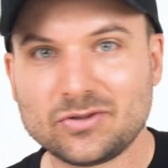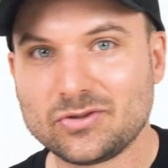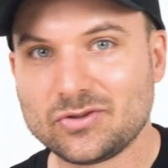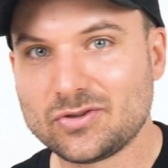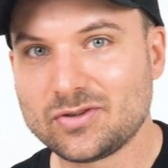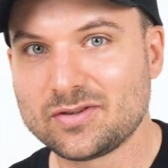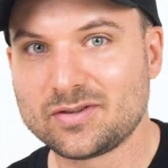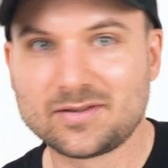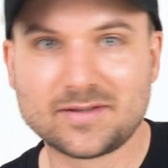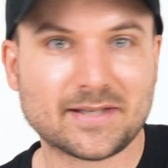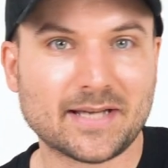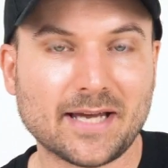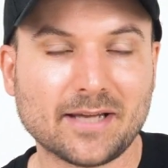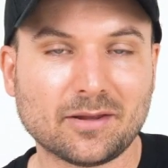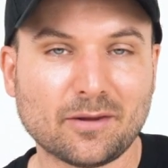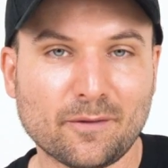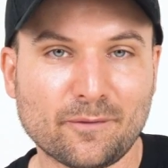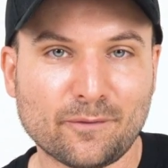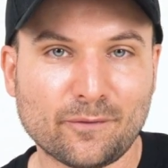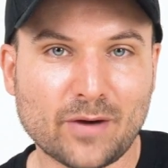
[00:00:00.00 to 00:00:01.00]
just take
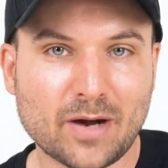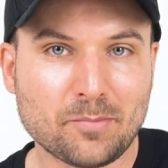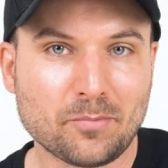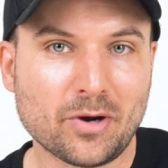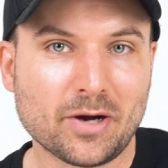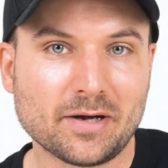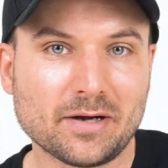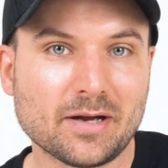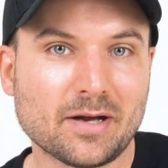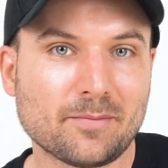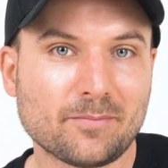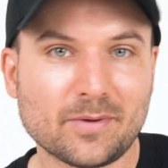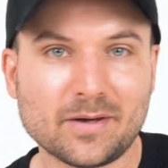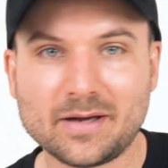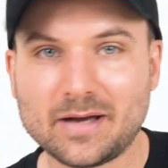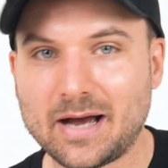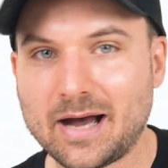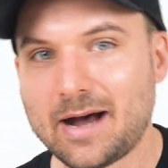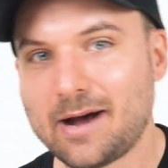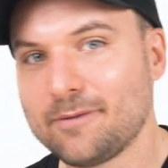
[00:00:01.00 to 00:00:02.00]
the frame rate
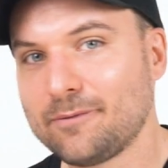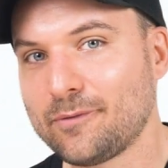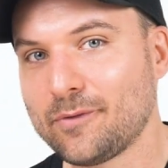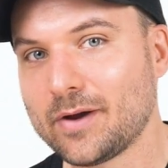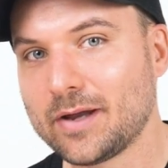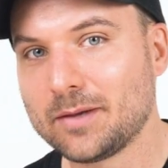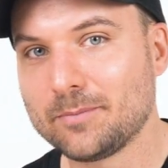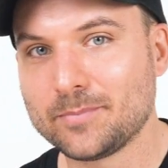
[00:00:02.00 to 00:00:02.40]
number halfway